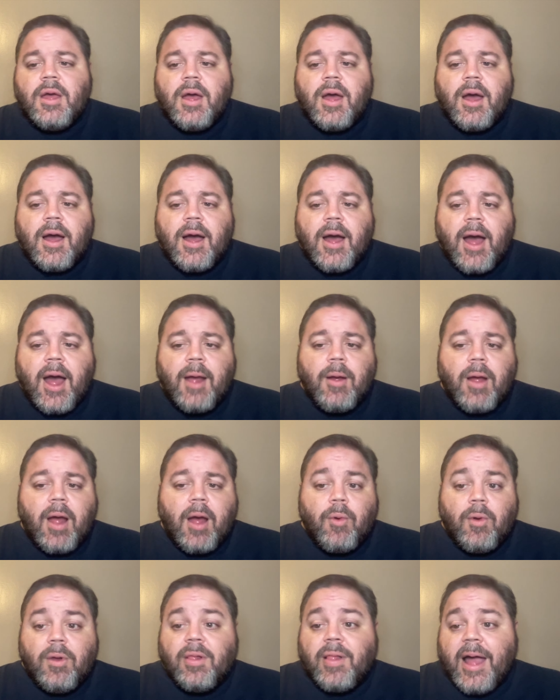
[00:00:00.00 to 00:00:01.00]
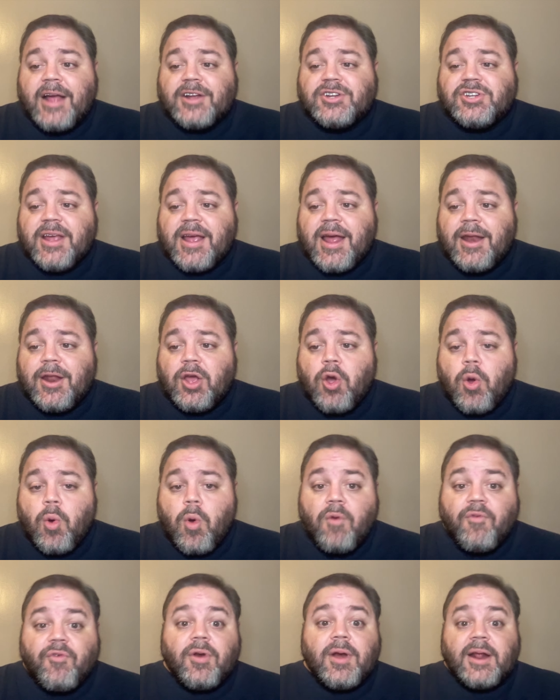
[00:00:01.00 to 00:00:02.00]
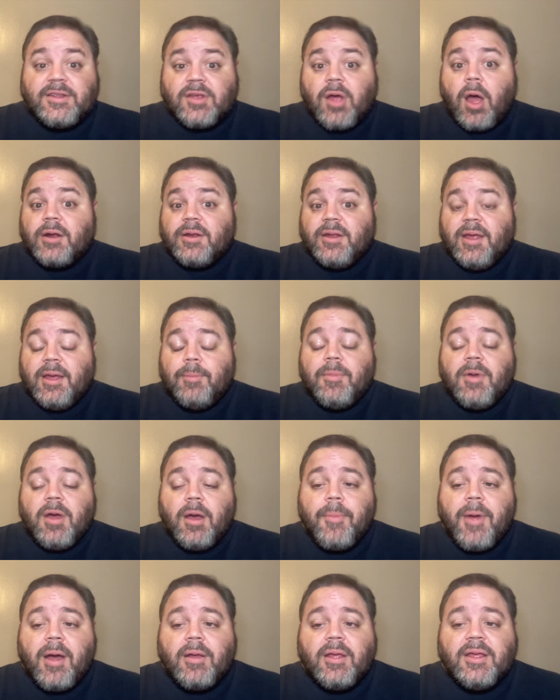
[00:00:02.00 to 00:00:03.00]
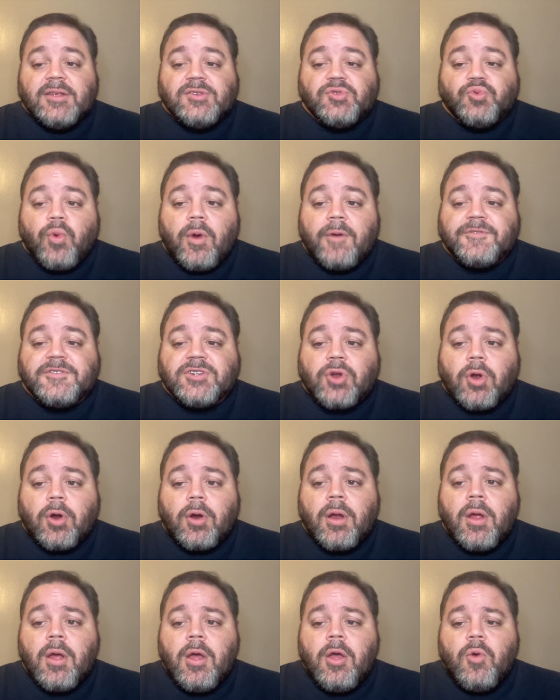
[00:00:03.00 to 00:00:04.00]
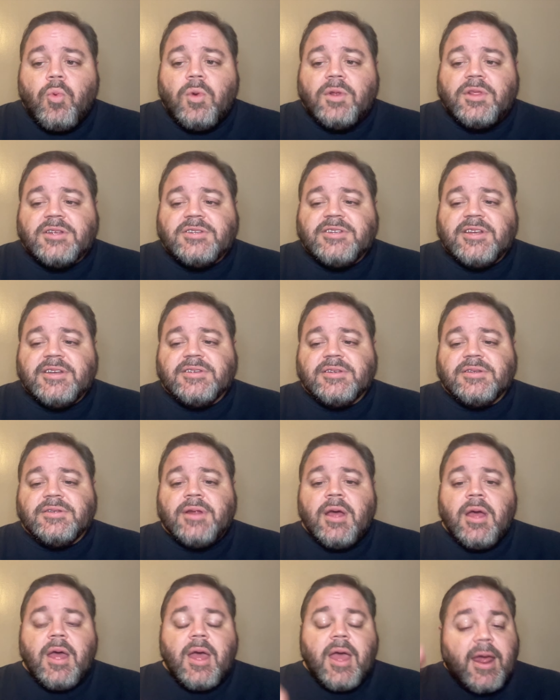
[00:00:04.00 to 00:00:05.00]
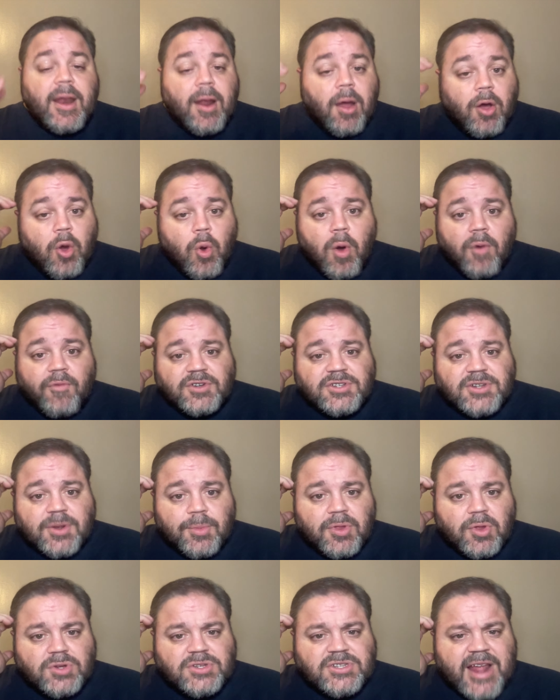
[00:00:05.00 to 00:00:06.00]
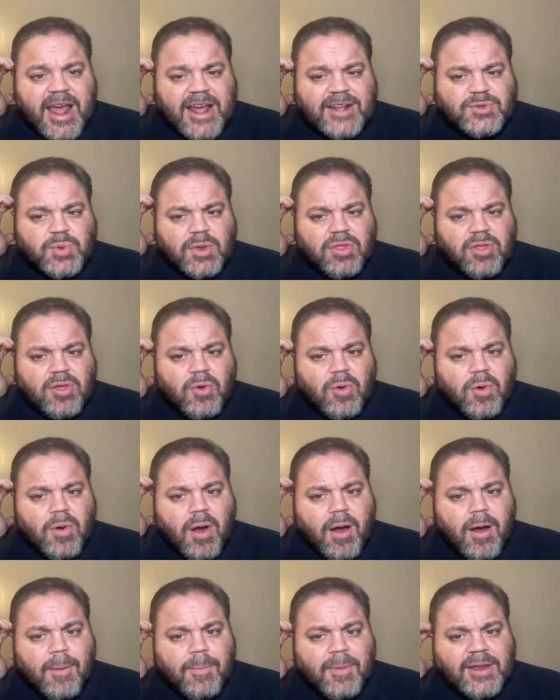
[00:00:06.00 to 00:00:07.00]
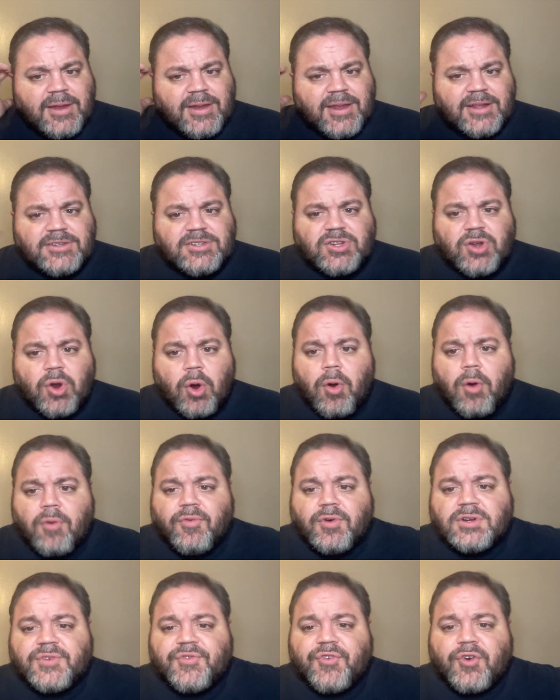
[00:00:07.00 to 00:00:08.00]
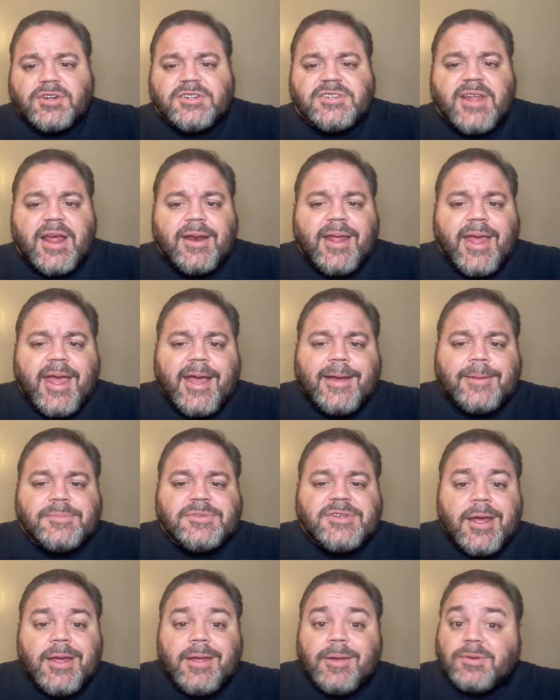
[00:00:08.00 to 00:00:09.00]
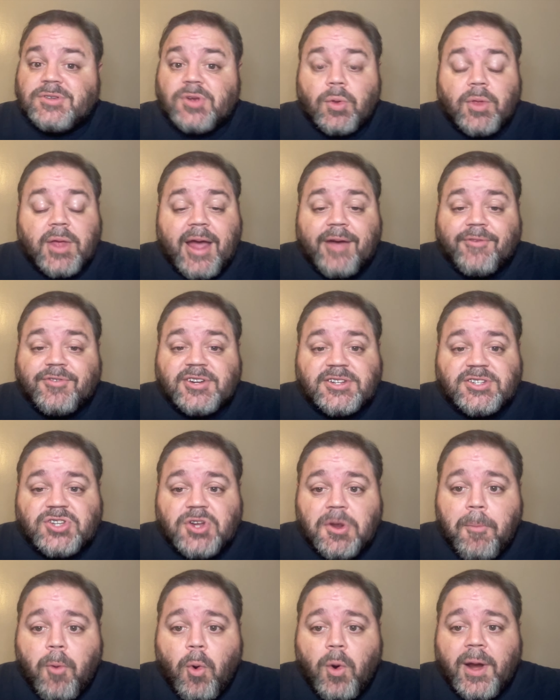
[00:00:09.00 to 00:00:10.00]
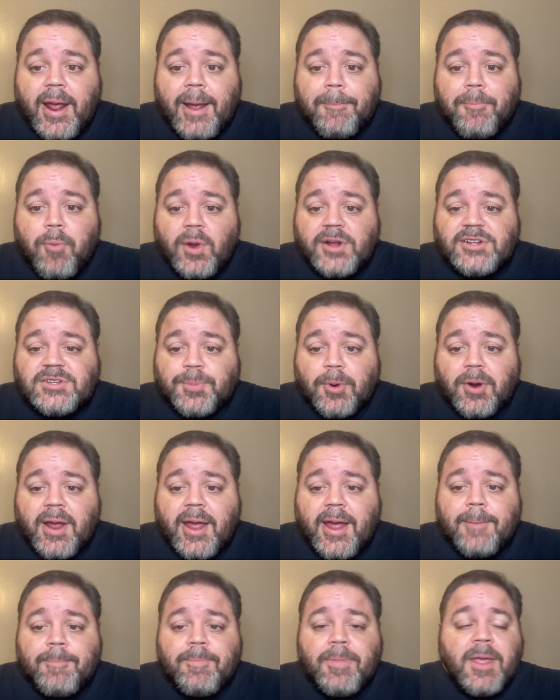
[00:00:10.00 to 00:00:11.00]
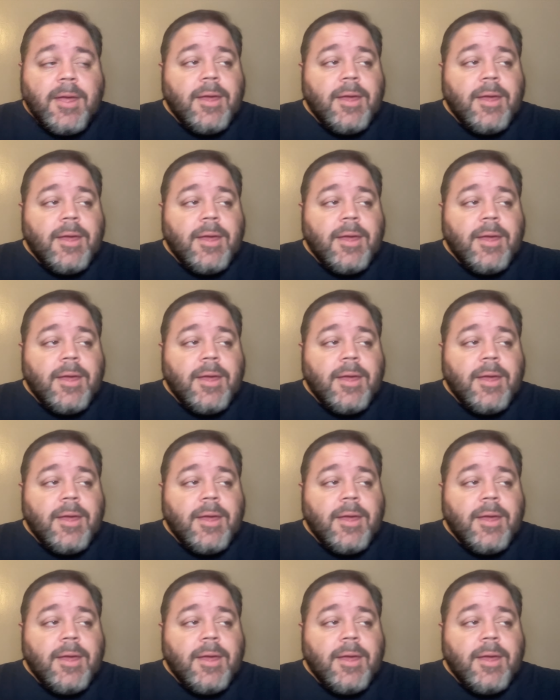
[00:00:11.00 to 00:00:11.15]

Uh, I, I will actually kind of go over and I talked to him about his rough start with the season, and I'll go over some of those stats with you. Um, he did start over his first 10 games. He was only averaging 2.8 points per game,